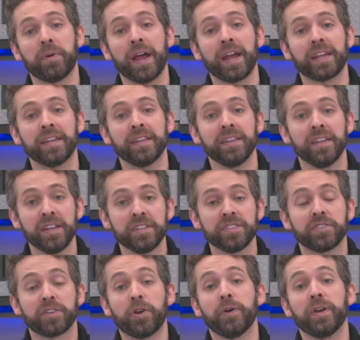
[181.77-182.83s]
bracket.
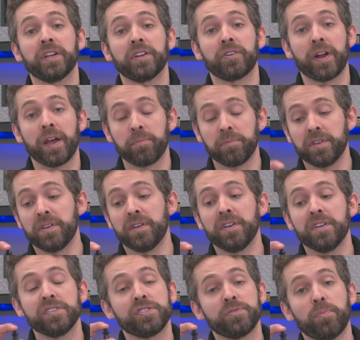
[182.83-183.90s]
So go ahead and grab the
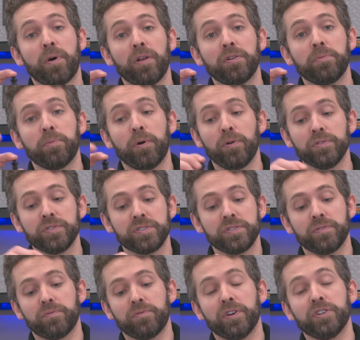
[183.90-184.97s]
smaller bolts,
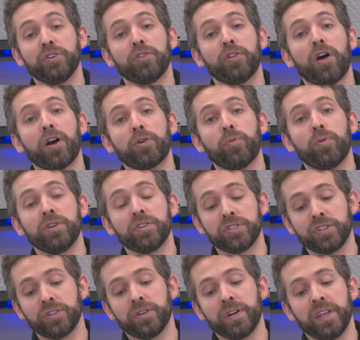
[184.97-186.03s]
run your lock
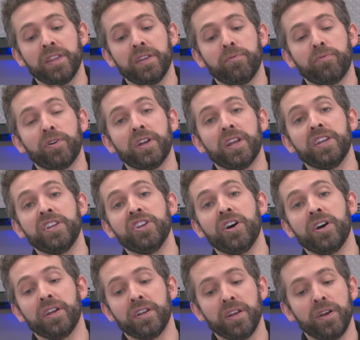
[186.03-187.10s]
washer, and then run a
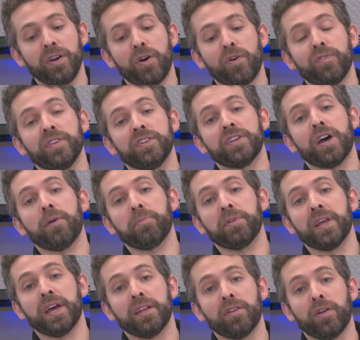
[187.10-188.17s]
nut over the top of
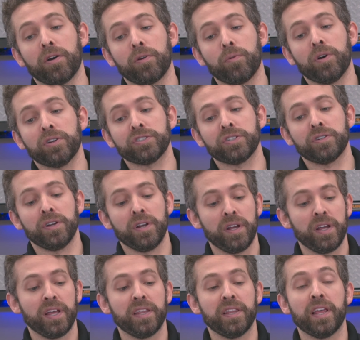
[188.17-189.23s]
that lock washer.
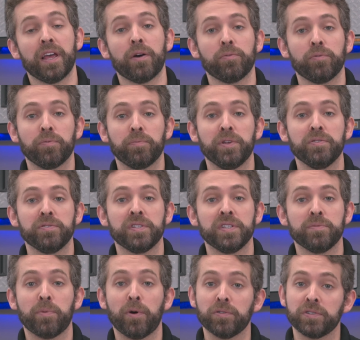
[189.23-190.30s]
And now we'll use
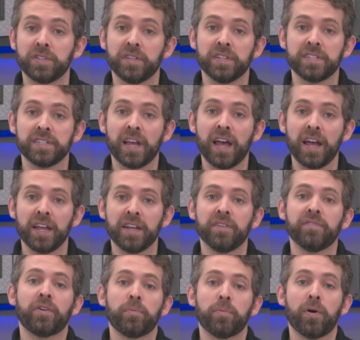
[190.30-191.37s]
these bolts on the side of
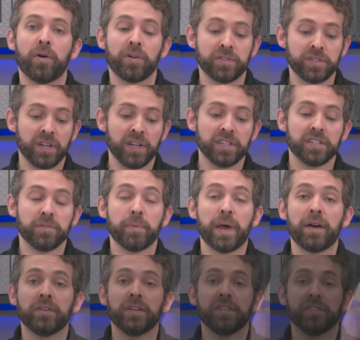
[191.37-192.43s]
our bars to
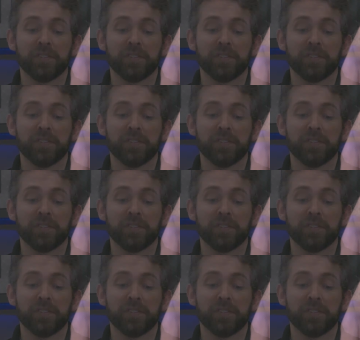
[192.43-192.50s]
mount it